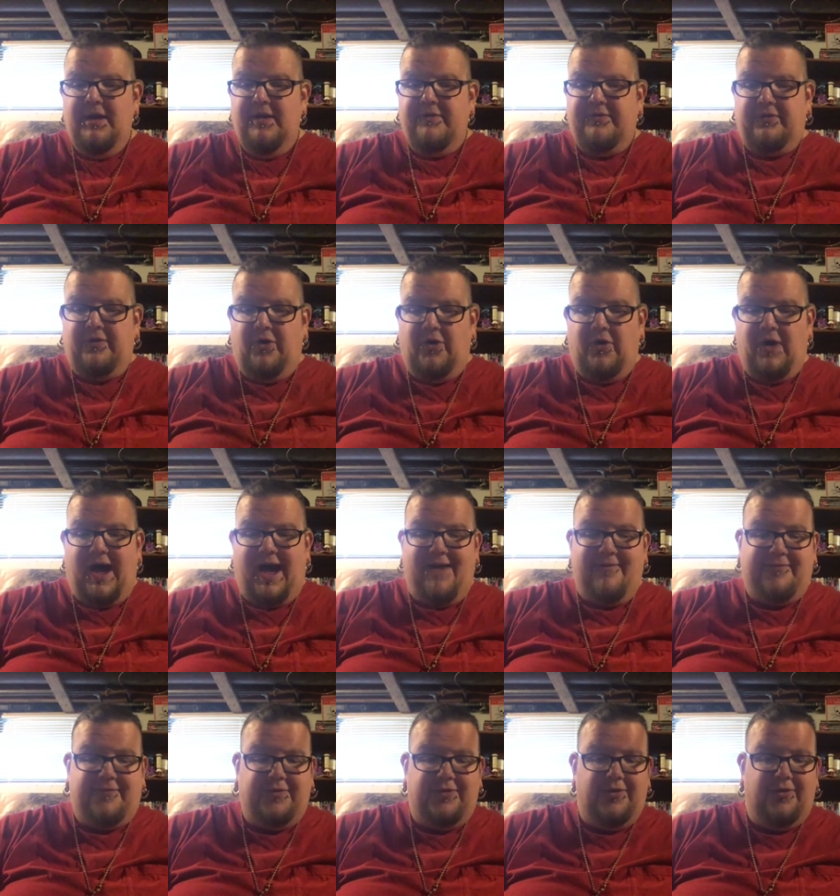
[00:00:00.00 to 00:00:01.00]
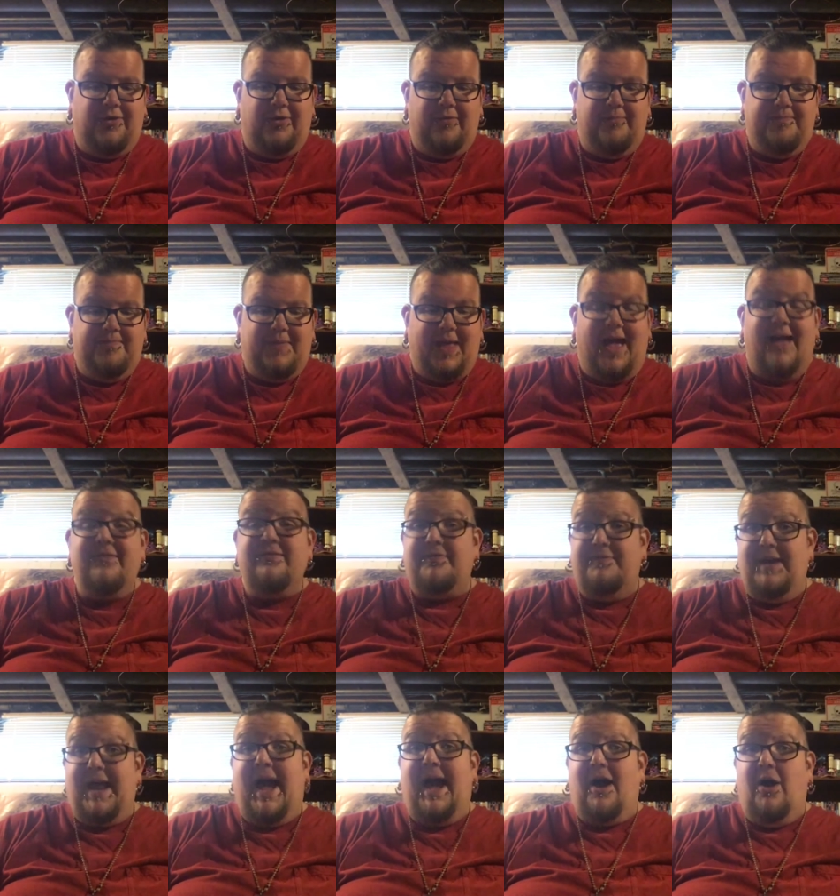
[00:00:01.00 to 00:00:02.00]
So after, as of
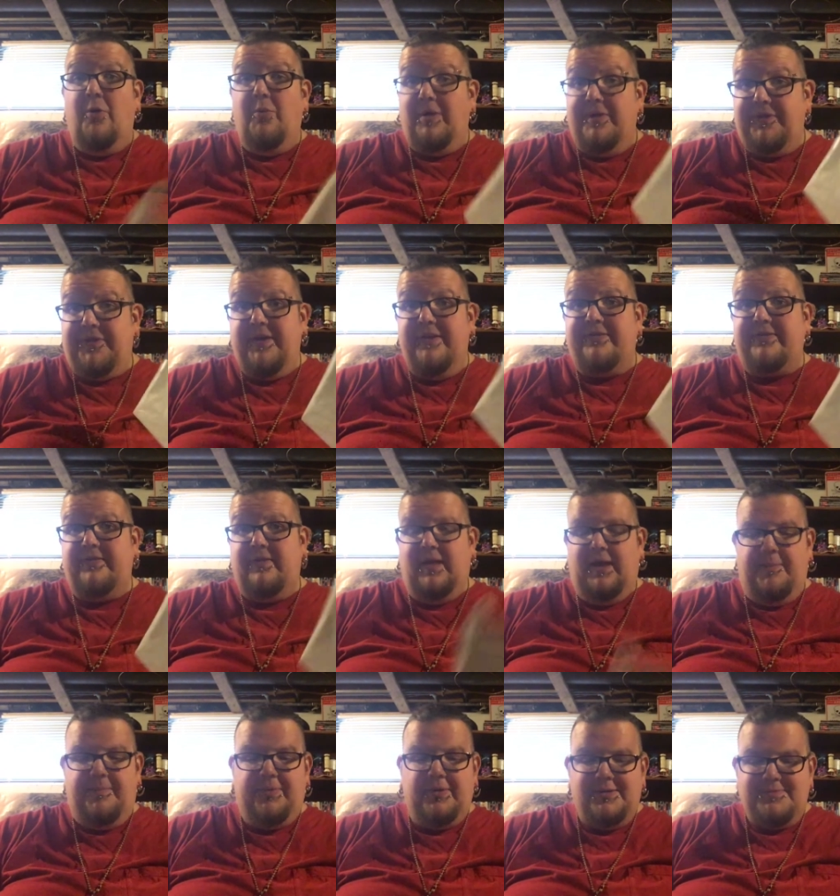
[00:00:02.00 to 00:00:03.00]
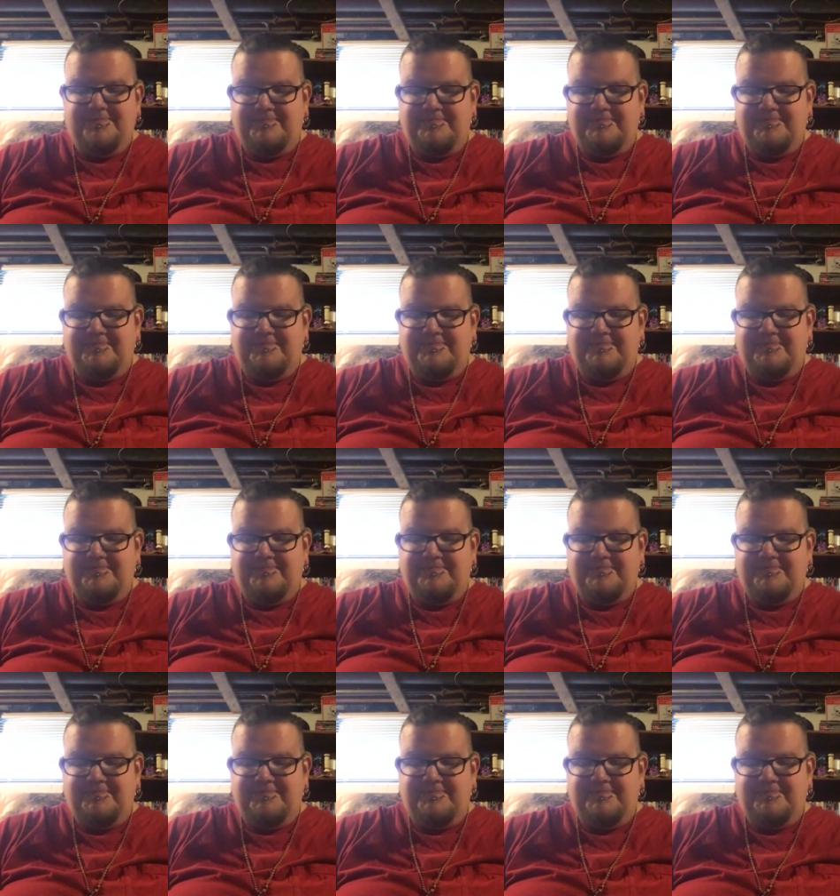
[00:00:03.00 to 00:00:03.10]
now, with this slip,